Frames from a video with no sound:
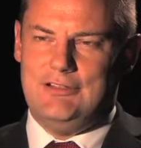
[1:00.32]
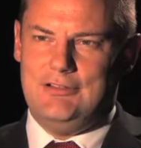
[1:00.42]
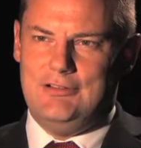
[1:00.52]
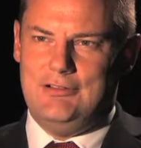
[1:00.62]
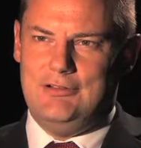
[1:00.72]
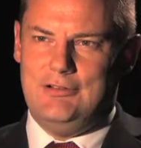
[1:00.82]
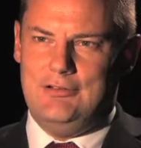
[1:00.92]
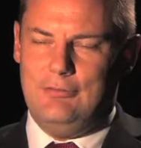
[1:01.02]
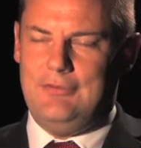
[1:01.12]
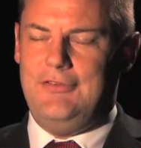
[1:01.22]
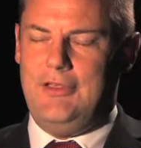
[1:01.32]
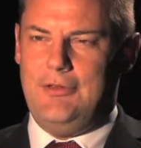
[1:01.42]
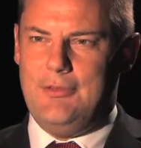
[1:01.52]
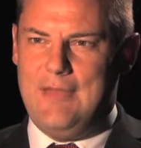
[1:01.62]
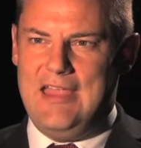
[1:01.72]
of all those things. What for you are
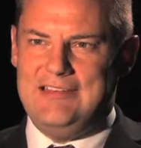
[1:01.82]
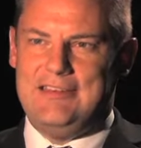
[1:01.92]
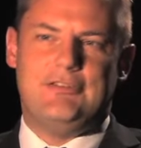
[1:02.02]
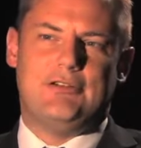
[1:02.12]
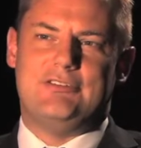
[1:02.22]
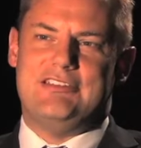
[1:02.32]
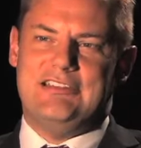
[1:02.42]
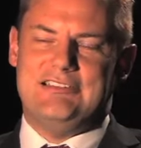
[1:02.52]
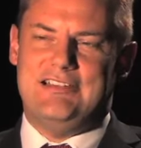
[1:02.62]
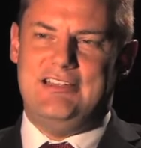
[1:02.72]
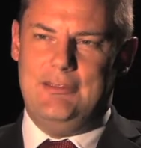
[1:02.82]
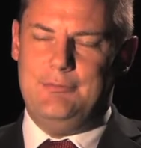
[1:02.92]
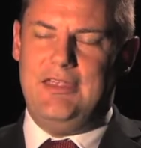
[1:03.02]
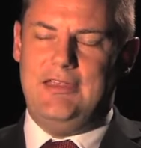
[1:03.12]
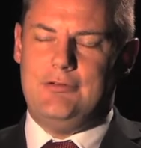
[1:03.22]
the main difficulties in
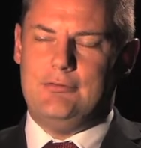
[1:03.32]
being an